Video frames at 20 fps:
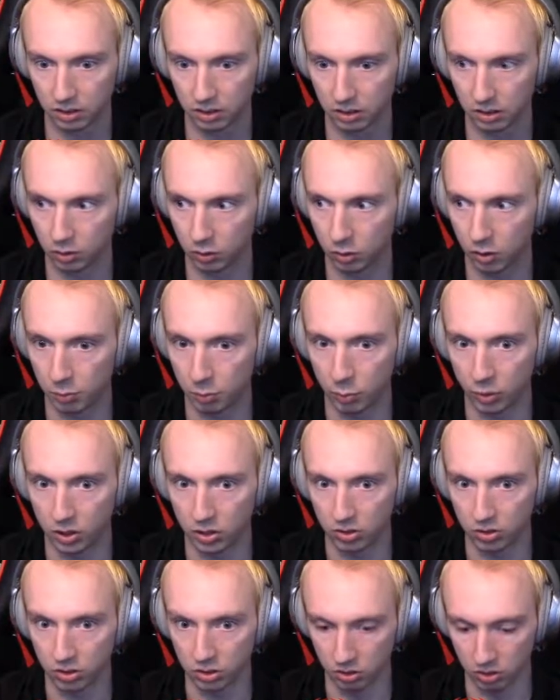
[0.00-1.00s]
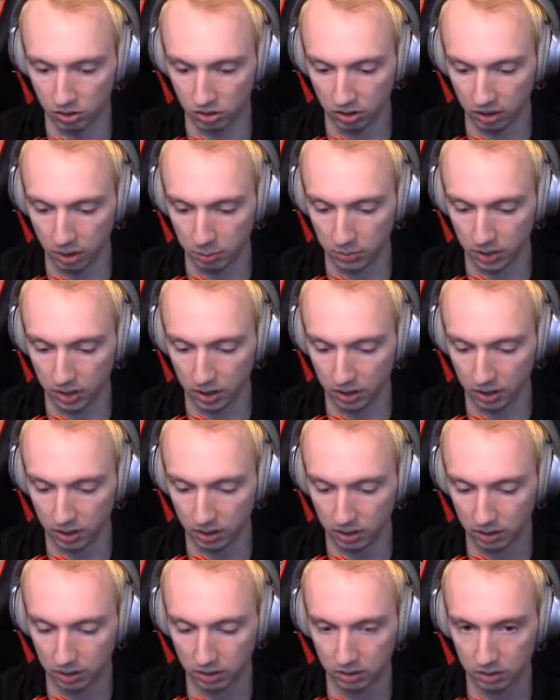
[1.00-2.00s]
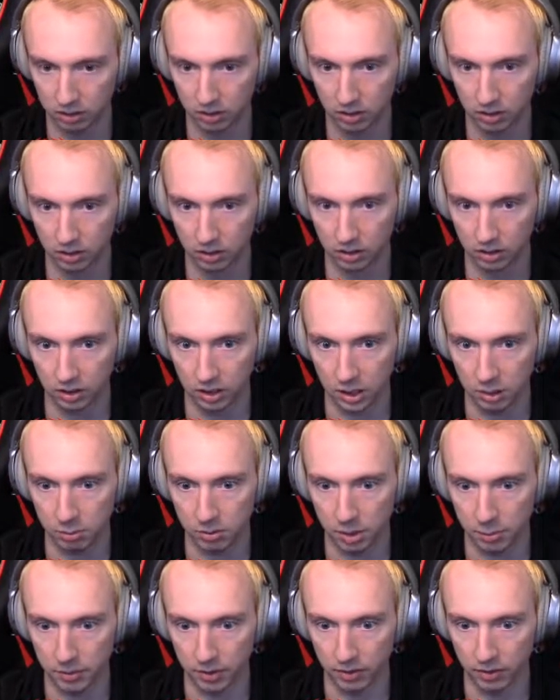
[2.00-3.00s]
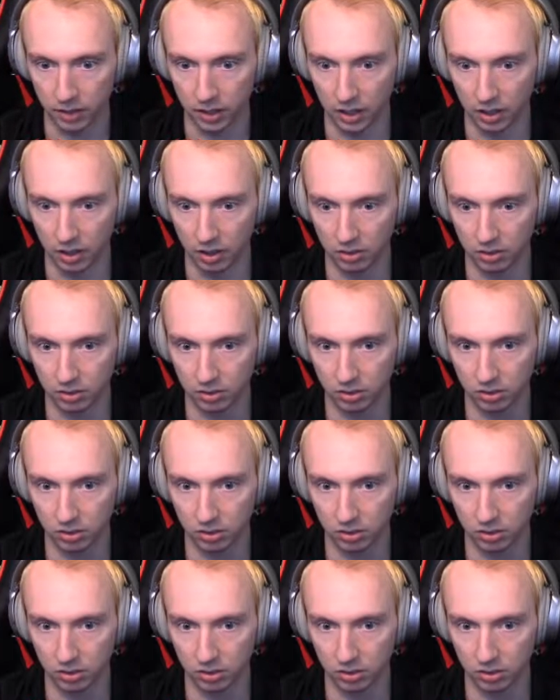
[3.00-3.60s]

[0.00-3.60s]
12.2 DME. Keep coming around.